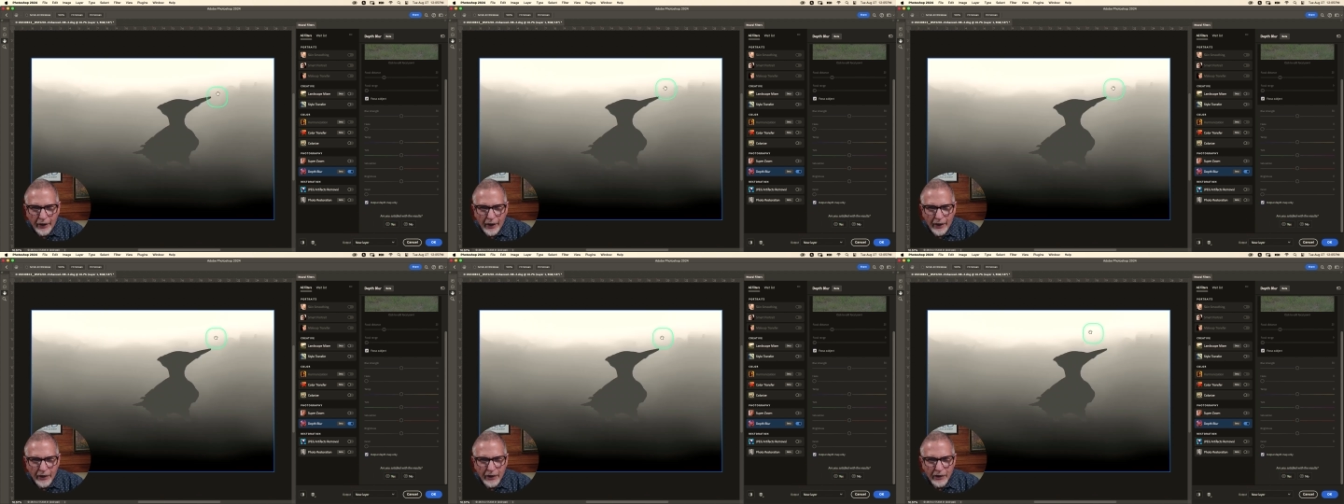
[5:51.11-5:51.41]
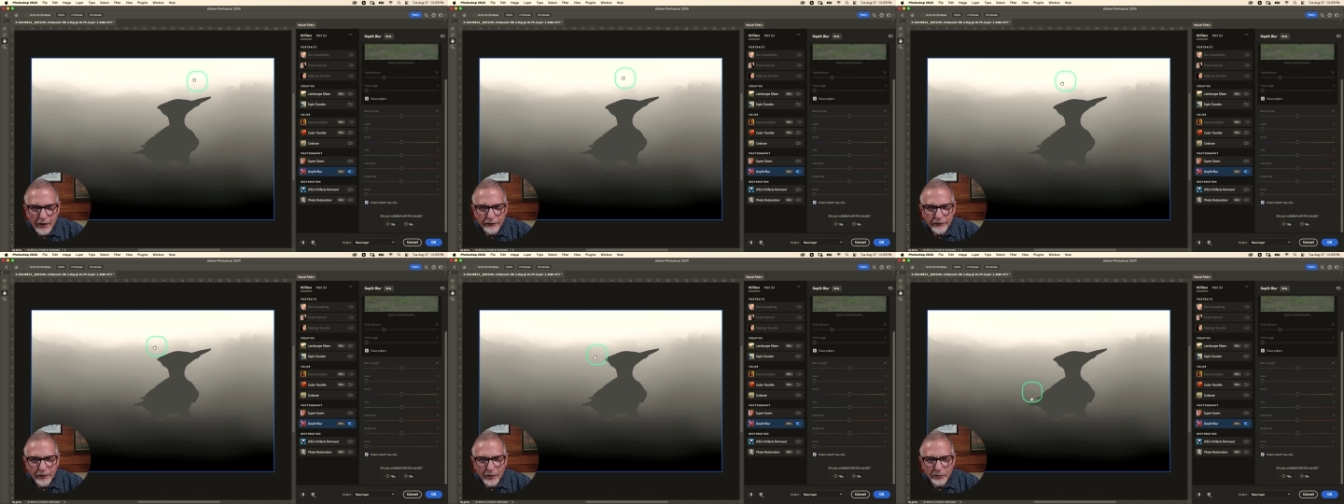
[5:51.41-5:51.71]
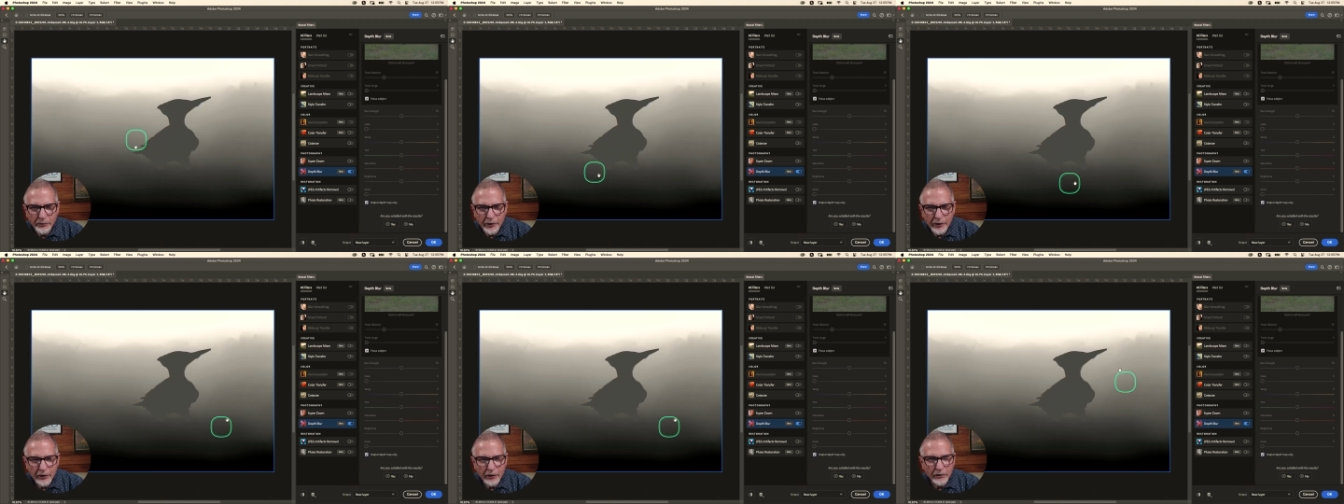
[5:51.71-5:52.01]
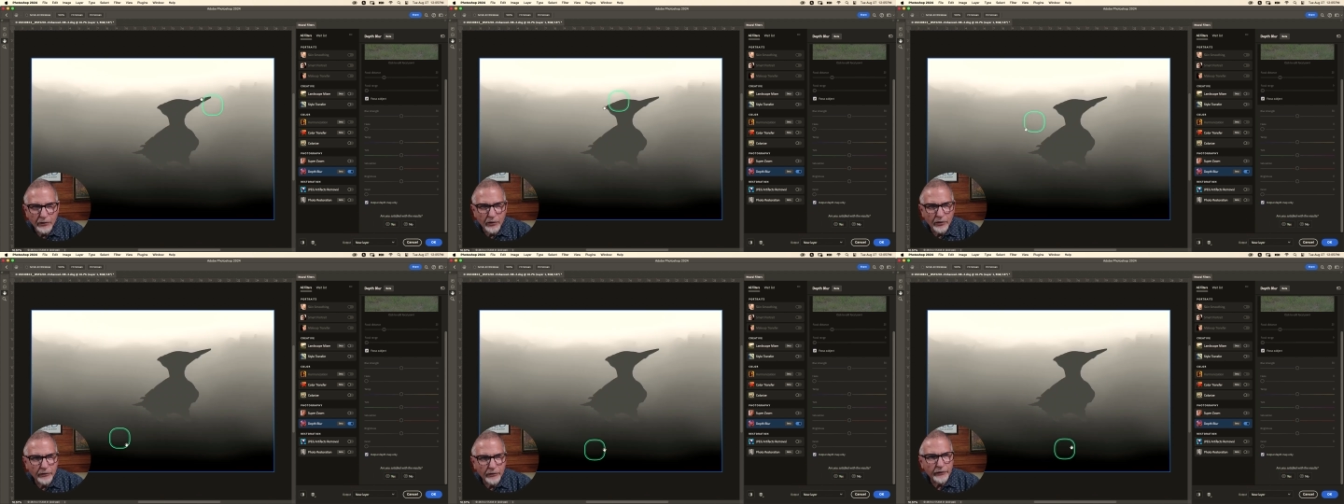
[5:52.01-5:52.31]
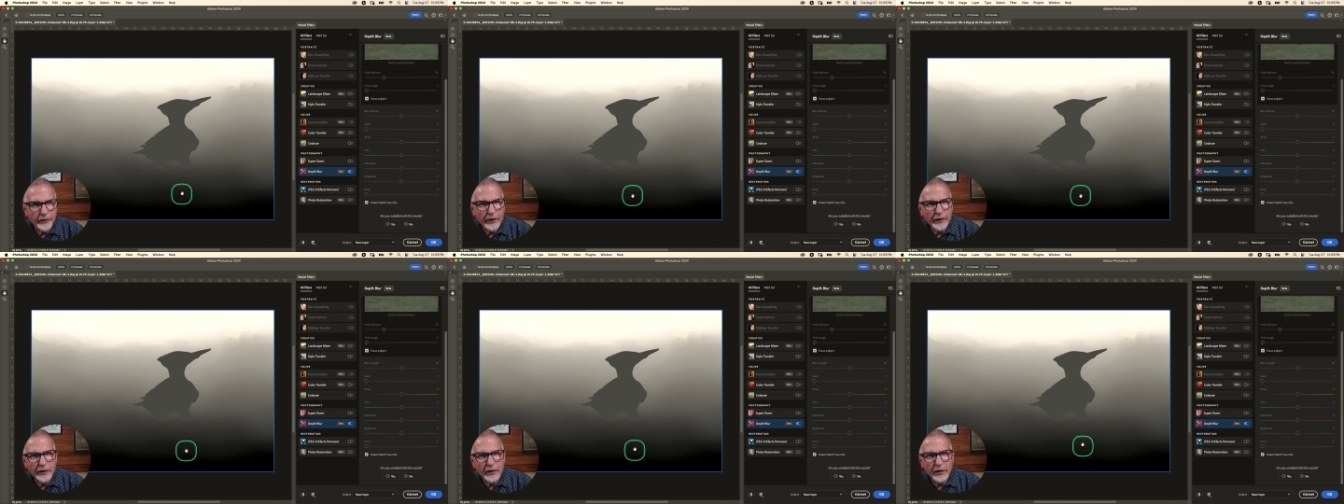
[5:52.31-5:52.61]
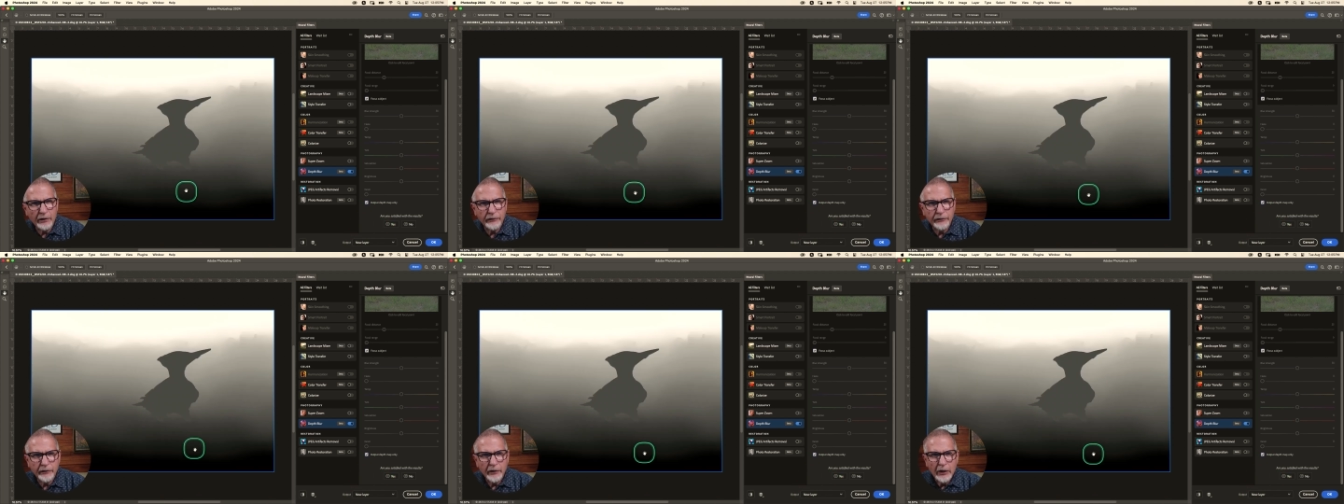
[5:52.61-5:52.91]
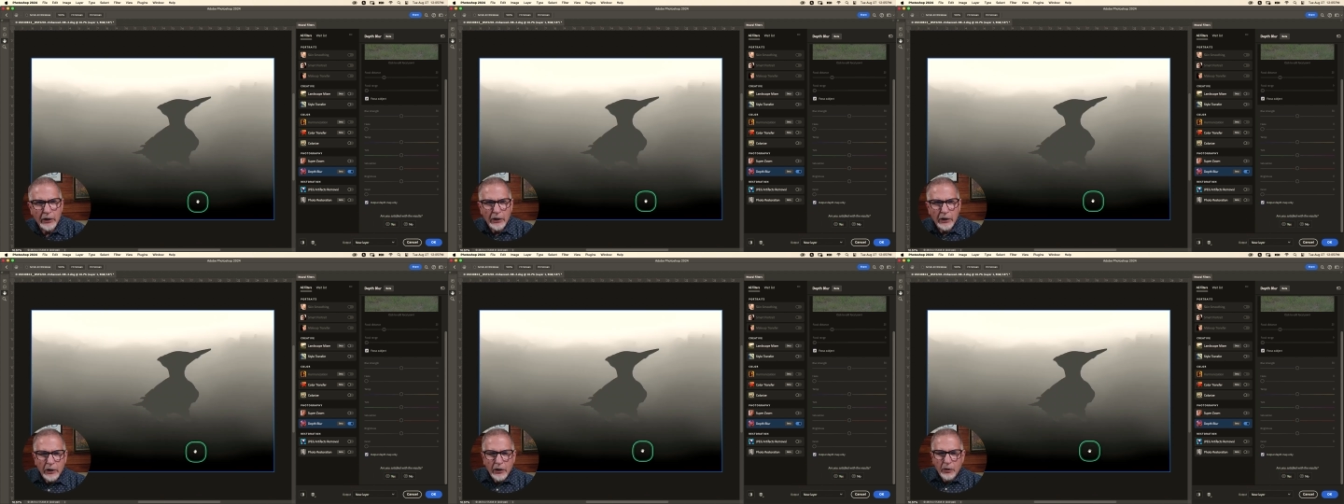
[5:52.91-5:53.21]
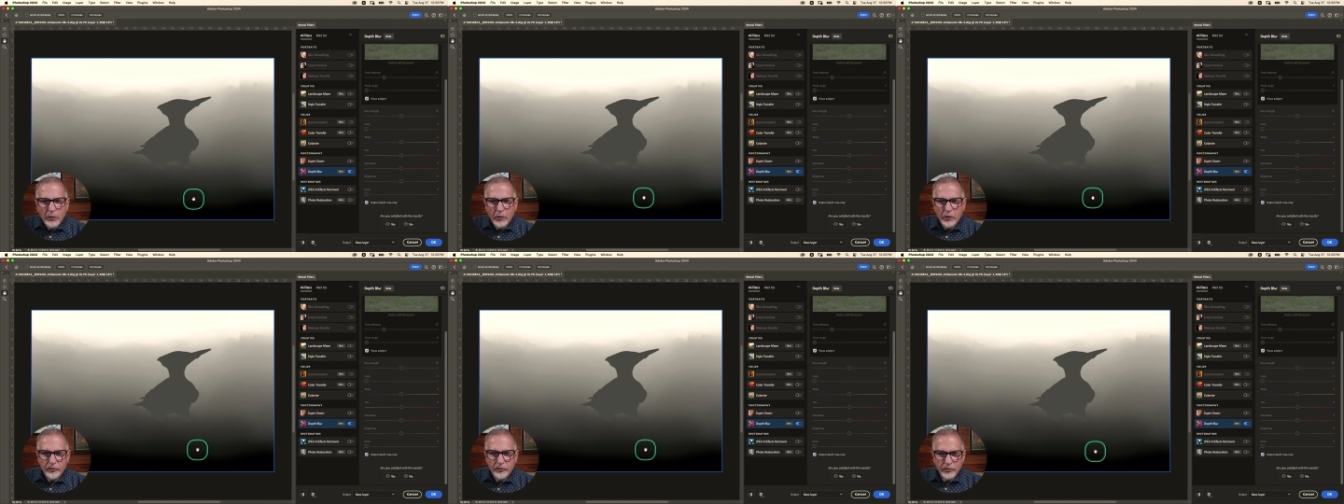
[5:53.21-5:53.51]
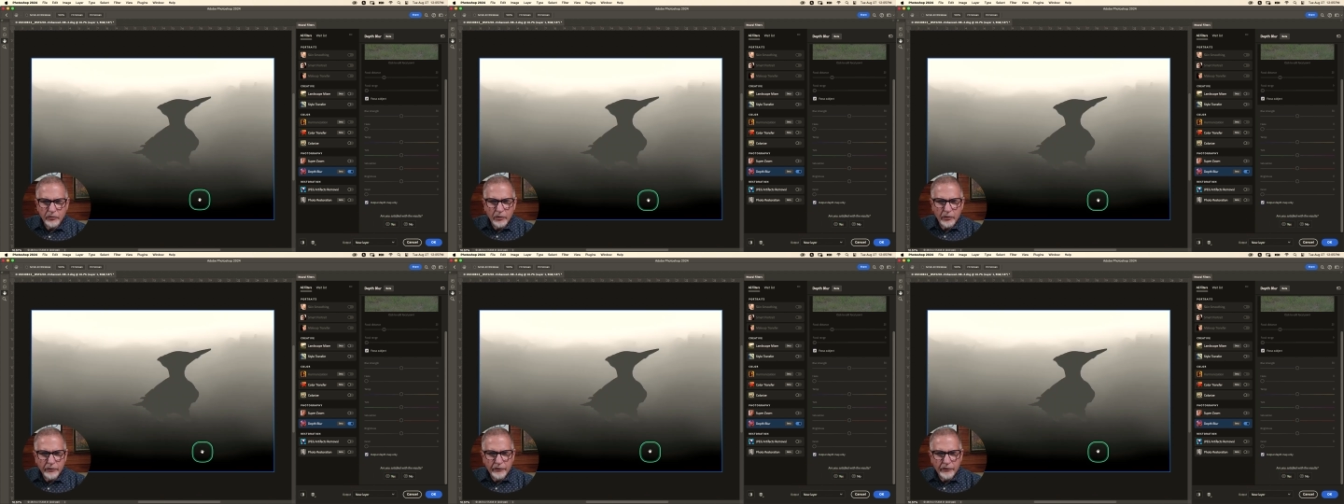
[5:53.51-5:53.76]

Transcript: and I get something that looks like this, which